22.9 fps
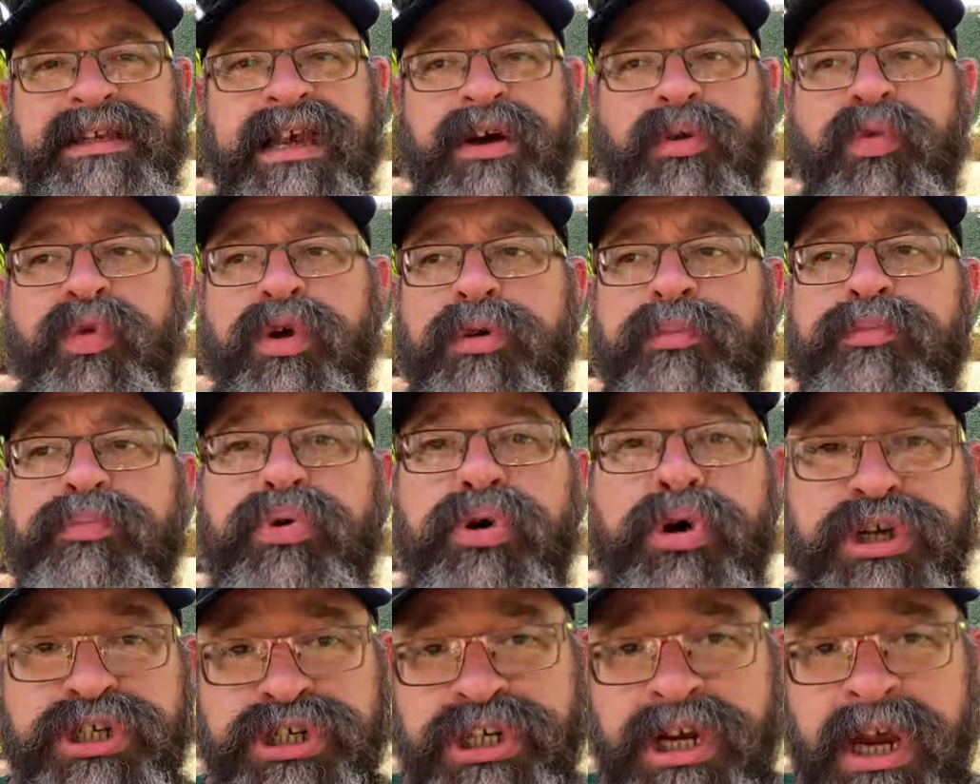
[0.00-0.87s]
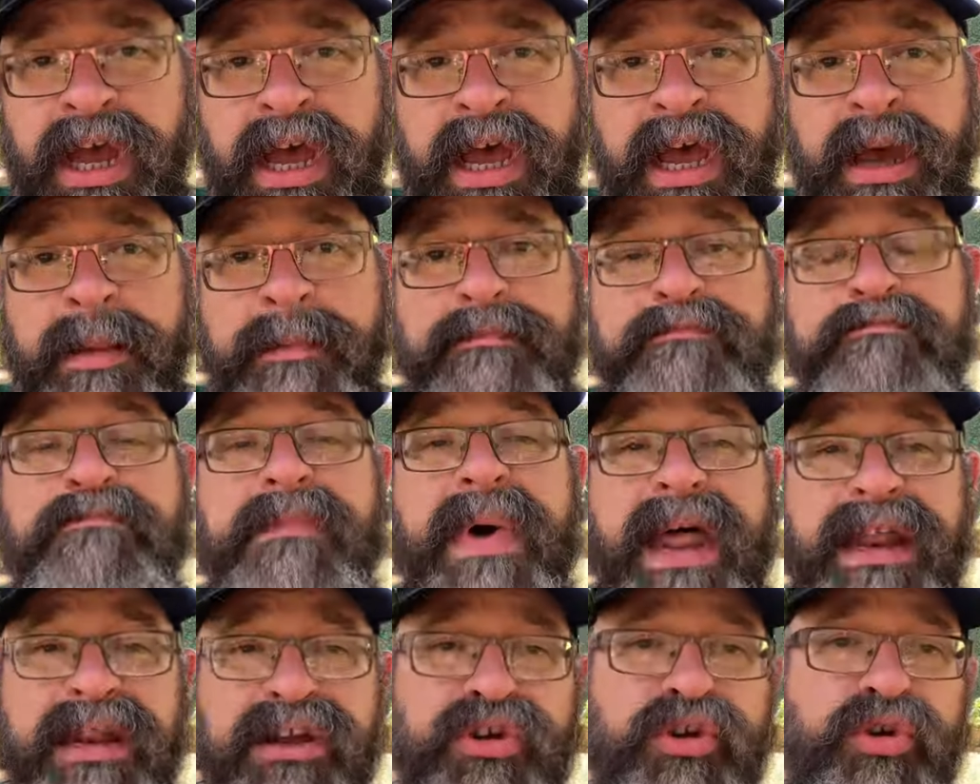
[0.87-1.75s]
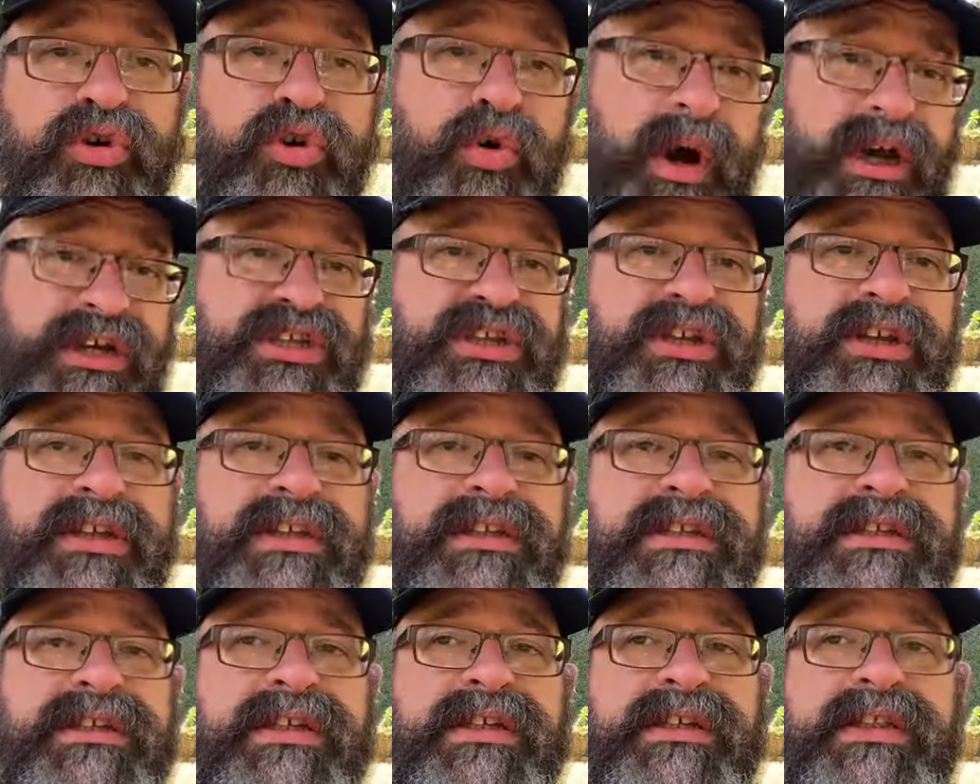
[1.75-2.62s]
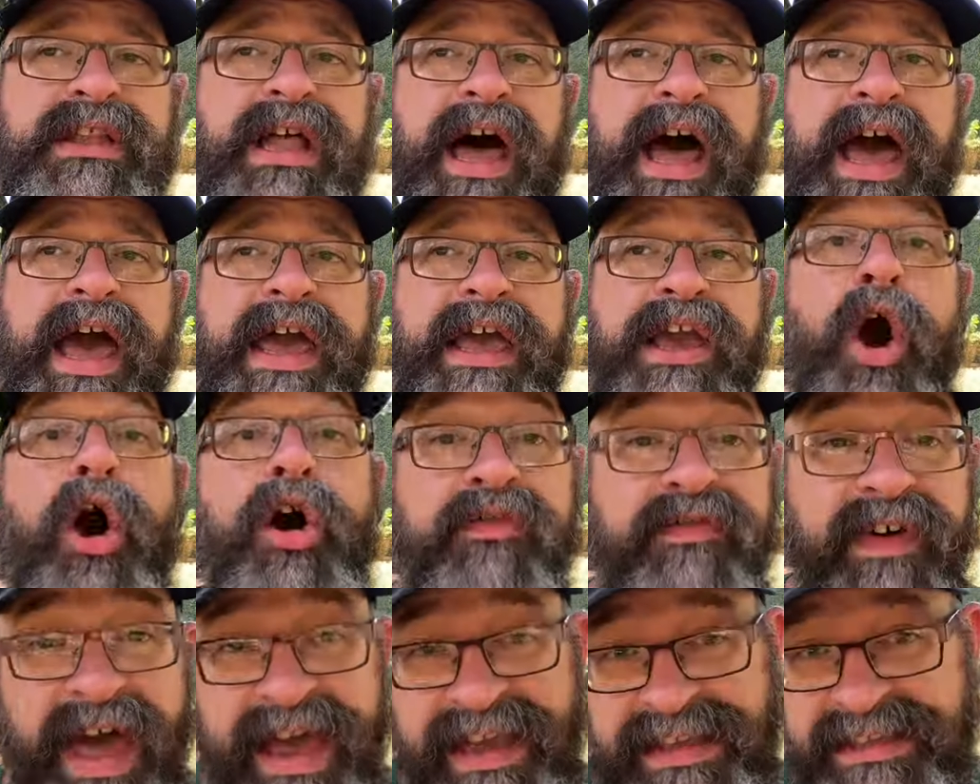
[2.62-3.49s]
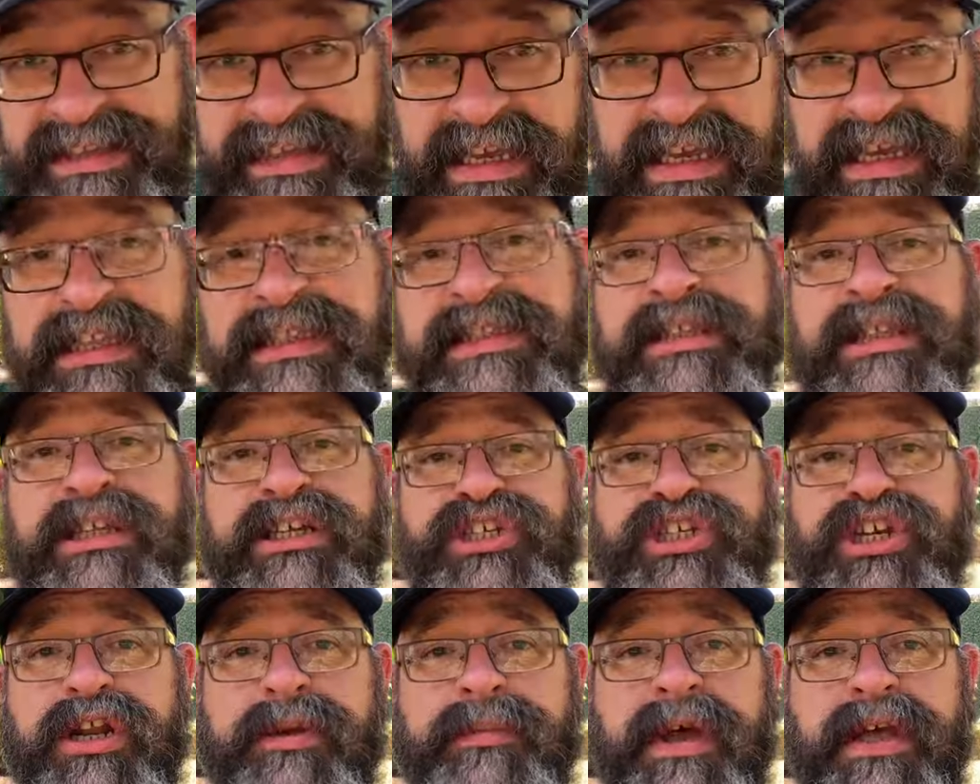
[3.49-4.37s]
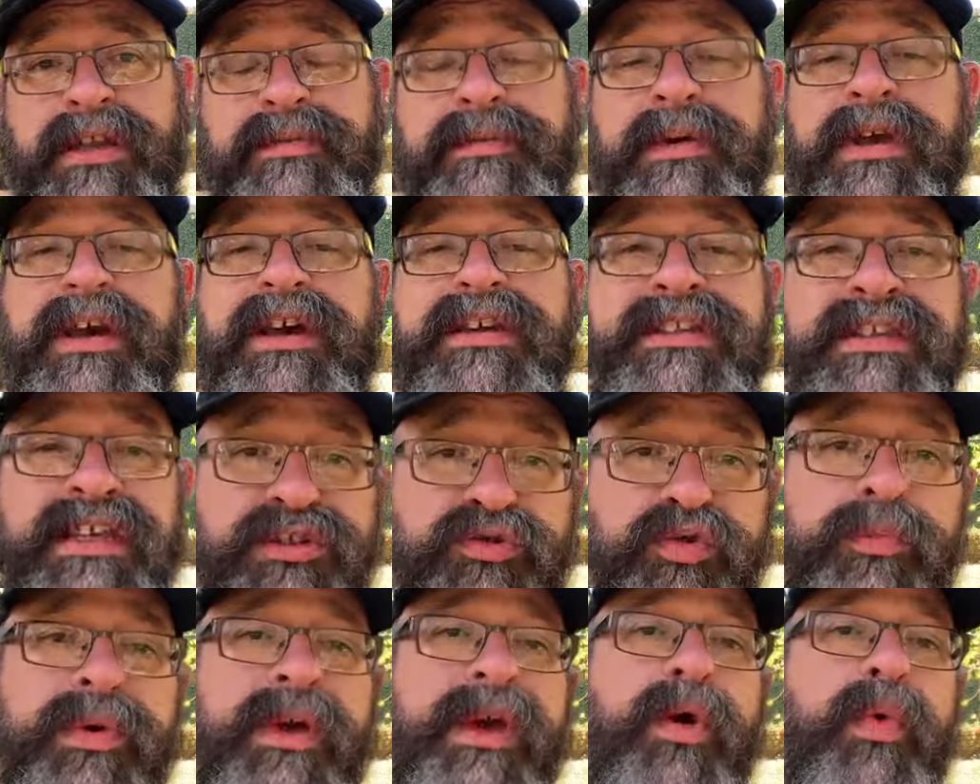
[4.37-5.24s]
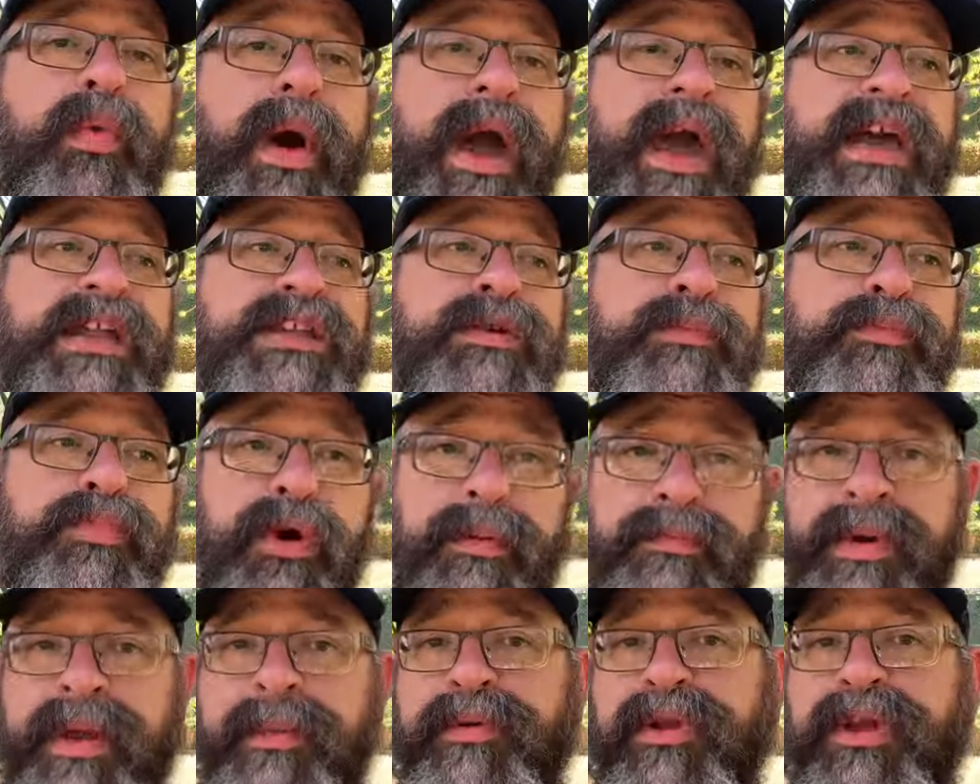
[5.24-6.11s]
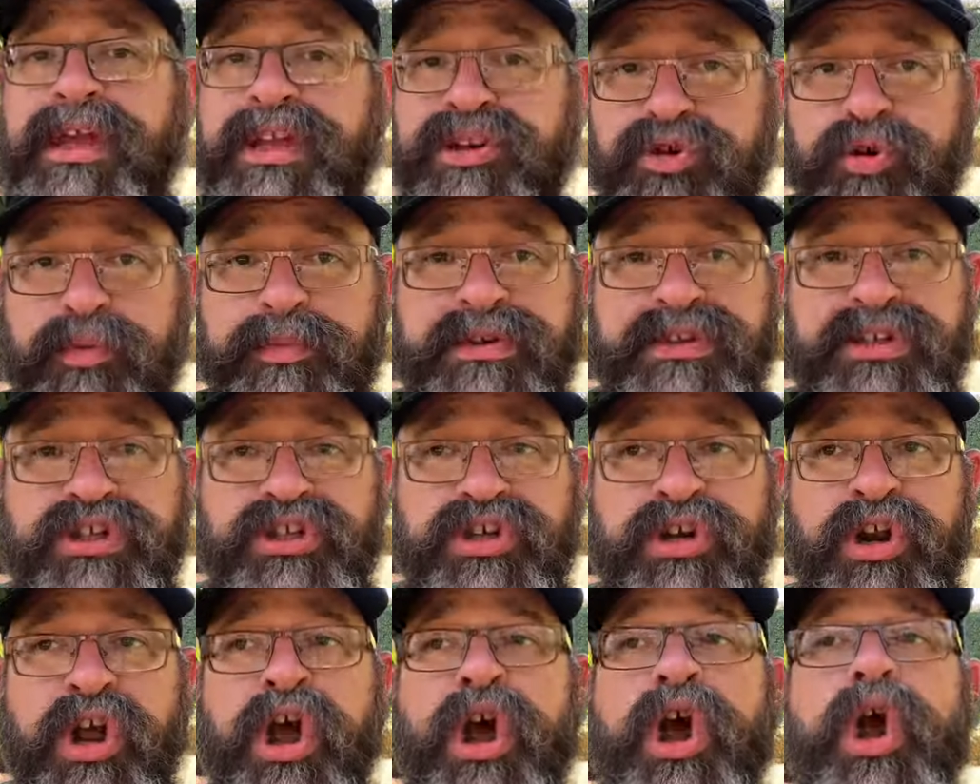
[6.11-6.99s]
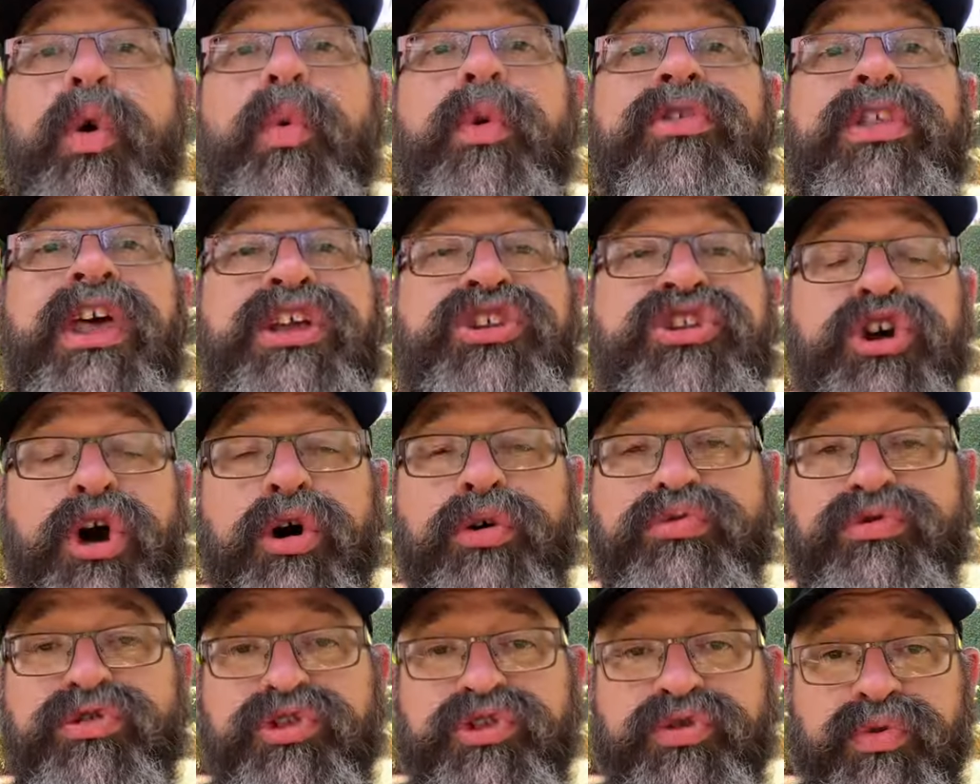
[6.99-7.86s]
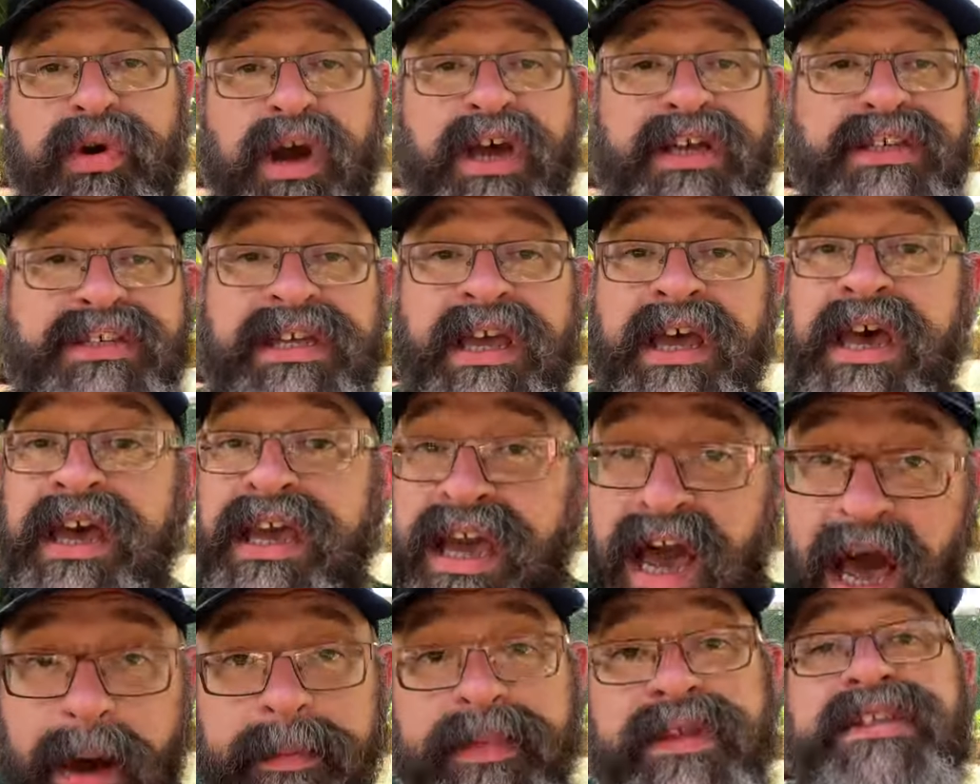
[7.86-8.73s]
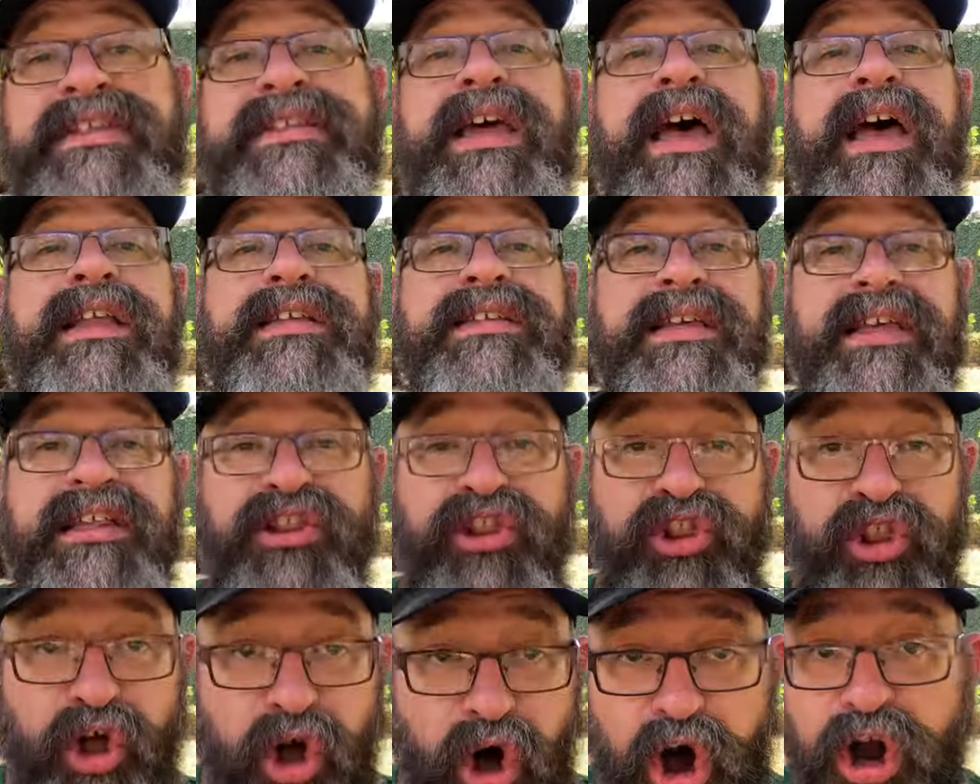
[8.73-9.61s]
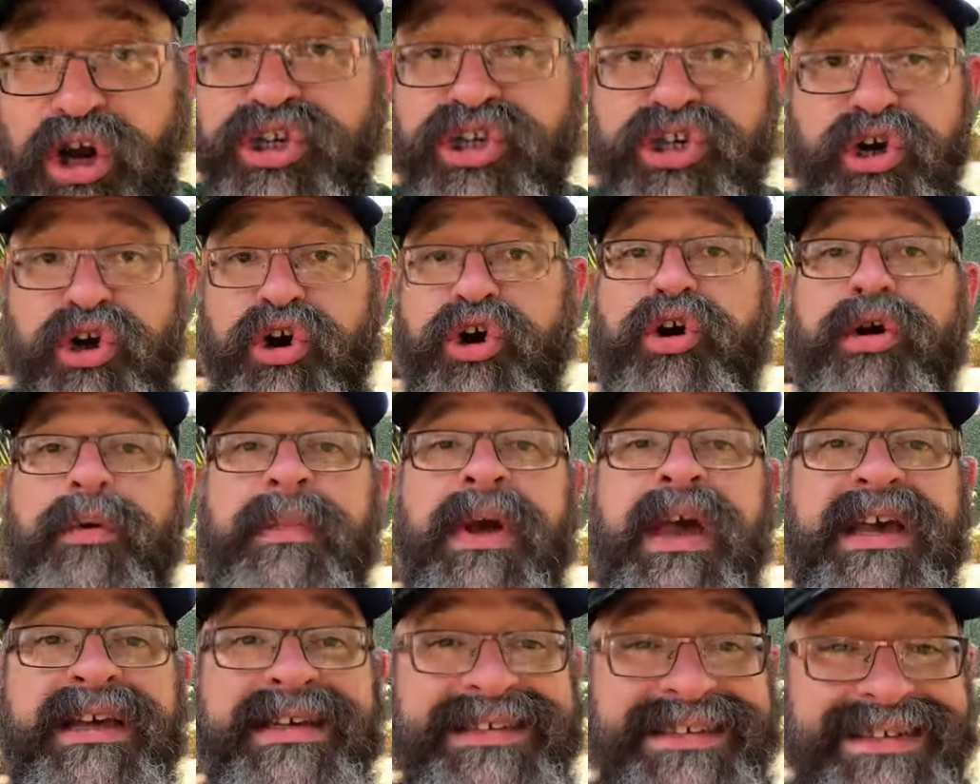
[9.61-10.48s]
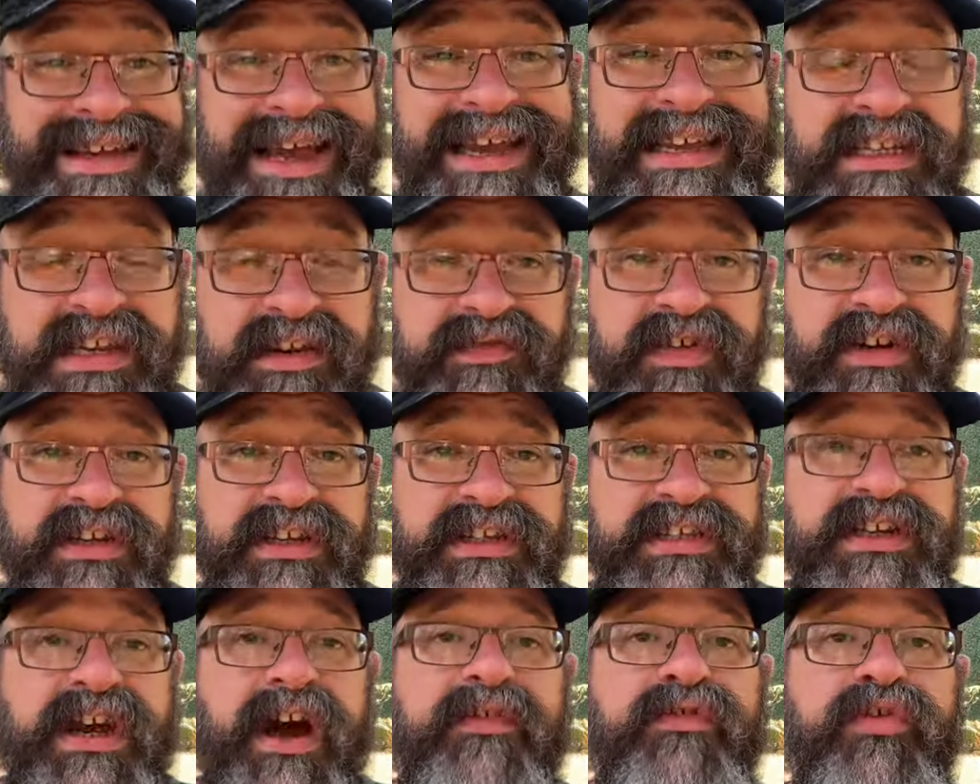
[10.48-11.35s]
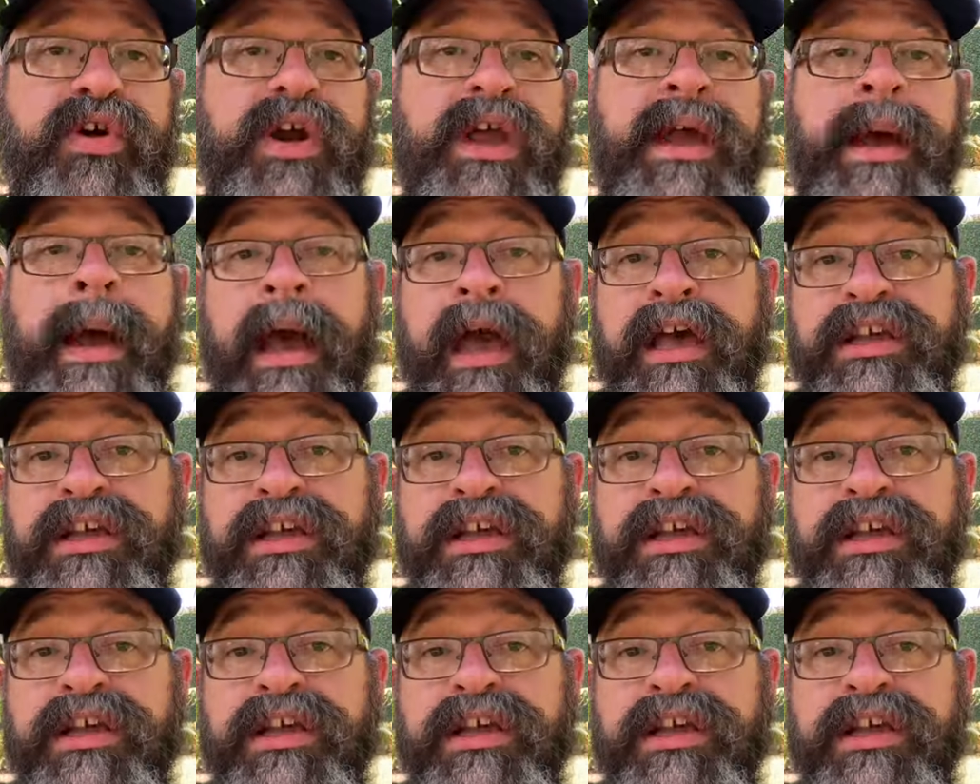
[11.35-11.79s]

It would push medical questions like, are vaccines legitimate? Because this would be a way to put people into a position where they don't trust common sense and long-term scientific discovery.